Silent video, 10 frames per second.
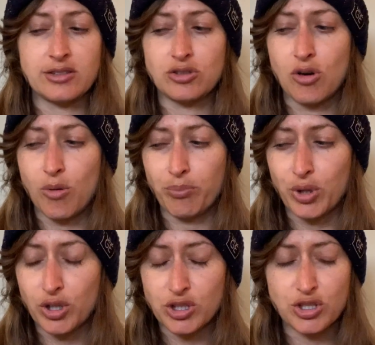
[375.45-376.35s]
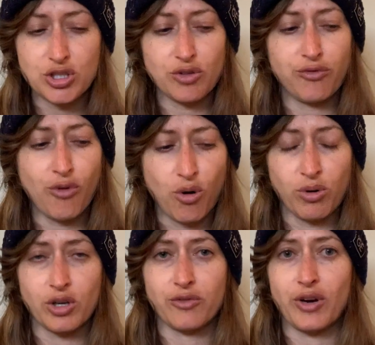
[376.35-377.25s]
Don't push
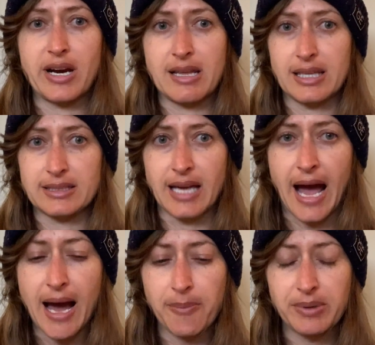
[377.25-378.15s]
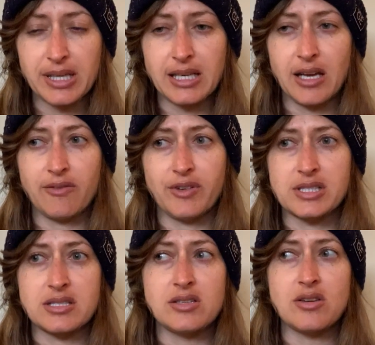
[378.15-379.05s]
forward for anything to happen if
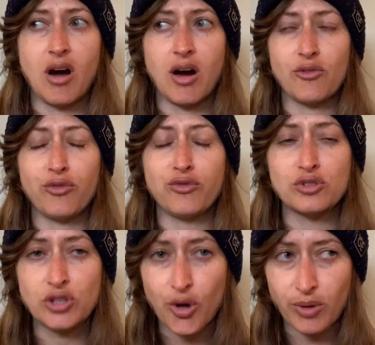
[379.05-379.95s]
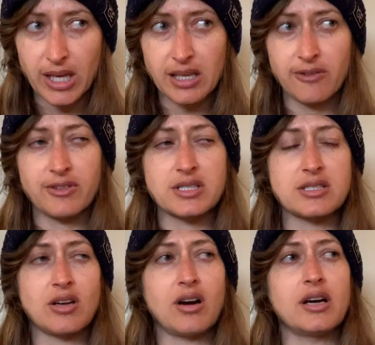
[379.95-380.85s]
it's not flowing, if
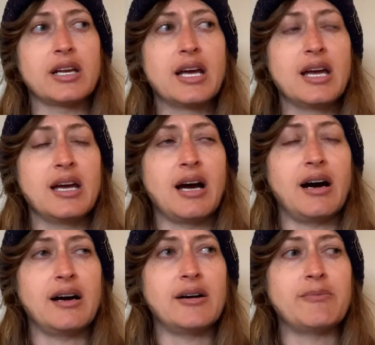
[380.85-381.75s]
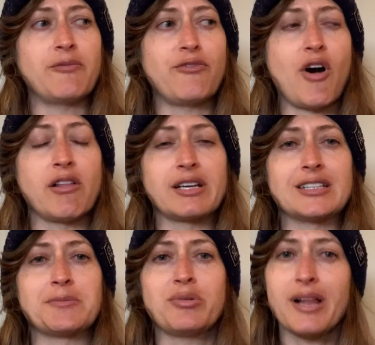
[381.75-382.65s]
it's not um, falling
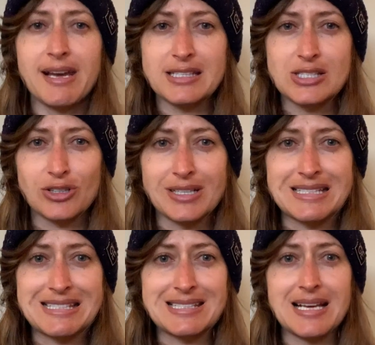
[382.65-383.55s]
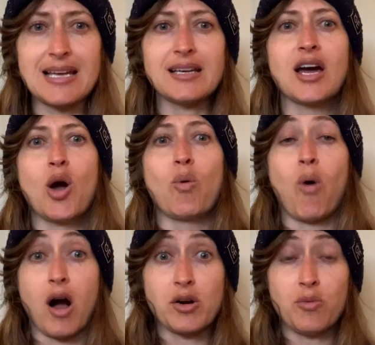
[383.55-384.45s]
into place or in sync,
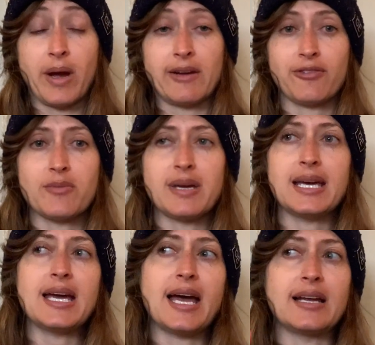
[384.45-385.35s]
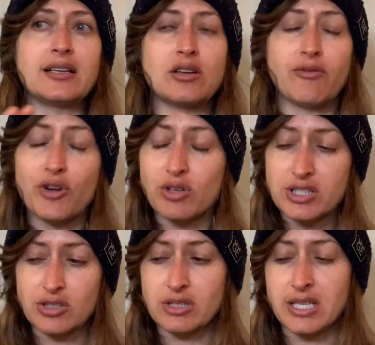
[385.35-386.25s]
walk away from it and
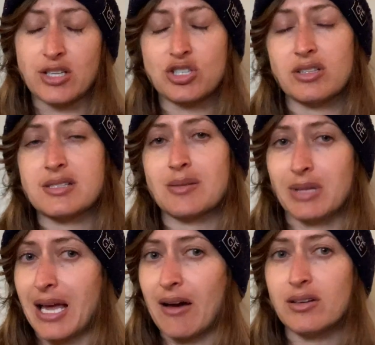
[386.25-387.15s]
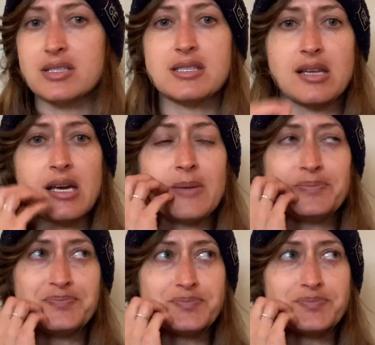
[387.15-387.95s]
focus your attention on something else that